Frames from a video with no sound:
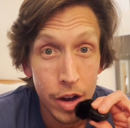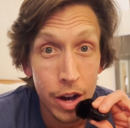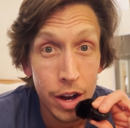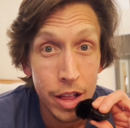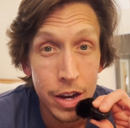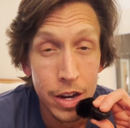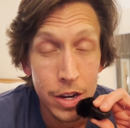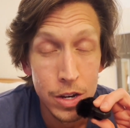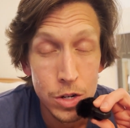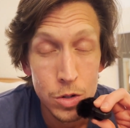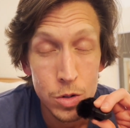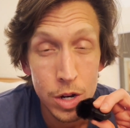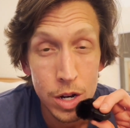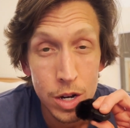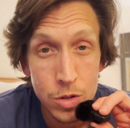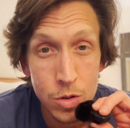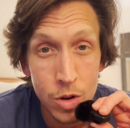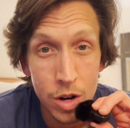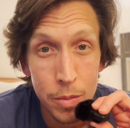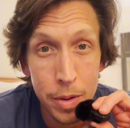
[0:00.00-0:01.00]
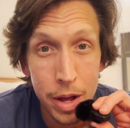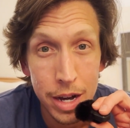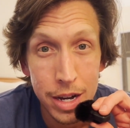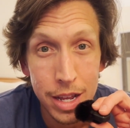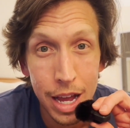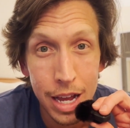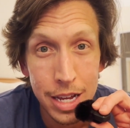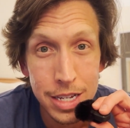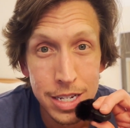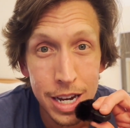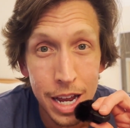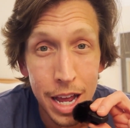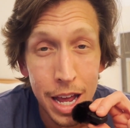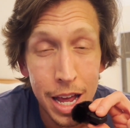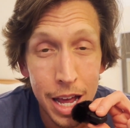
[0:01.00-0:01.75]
airline industry sort of podcast.